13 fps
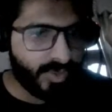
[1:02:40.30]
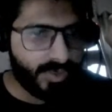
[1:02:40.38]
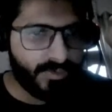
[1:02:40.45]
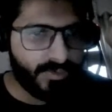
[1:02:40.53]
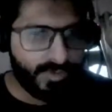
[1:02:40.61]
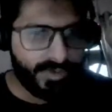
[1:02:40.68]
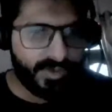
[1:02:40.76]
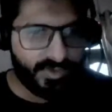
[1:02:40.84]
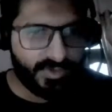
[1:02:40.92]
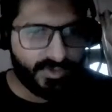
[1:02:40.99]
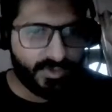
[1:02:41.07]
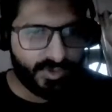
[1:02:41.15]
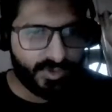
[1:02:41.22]
We'll just
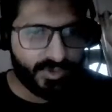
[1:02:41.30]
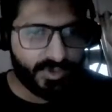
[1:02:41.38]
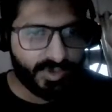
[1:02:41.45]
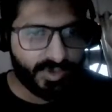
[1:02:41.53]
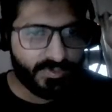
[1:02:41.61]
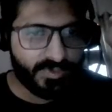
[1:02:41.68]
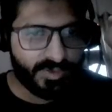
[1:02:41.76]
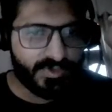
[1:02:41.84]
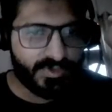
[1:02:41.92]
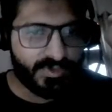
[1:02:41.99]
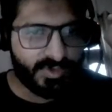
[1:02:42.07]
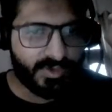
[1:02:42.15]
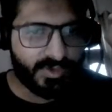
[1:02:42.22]
go through it once.
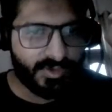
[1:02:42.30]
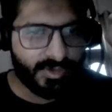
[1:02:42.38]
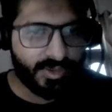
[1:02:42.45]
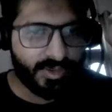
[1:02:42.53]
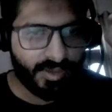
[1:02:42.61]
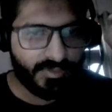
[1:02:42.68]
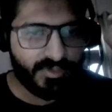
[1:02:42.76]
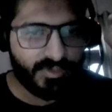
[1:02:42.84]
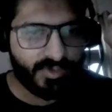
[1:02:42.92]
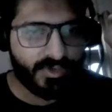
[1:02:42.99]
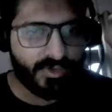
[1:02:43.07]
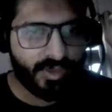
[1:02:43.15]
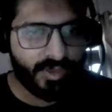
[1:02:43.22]
Yeah,
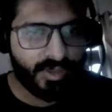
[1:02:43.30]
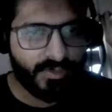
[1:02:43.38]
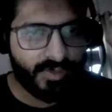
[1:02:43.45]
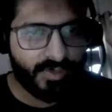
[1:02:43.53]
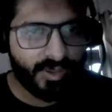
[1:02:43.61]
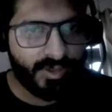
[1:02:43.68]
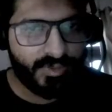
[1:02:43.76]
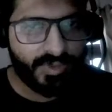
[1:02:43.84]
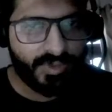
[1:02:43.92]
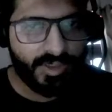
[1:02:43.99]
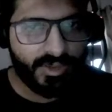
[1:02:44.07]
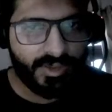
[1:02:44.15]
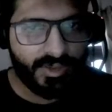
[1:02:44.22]
so yeah, we can use
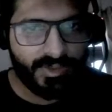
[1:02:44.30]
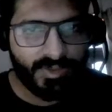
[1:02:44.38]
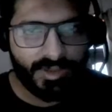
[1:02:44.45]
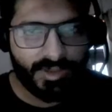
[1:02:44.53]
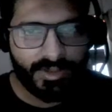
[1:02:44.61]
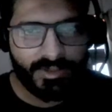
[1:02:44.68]
entry set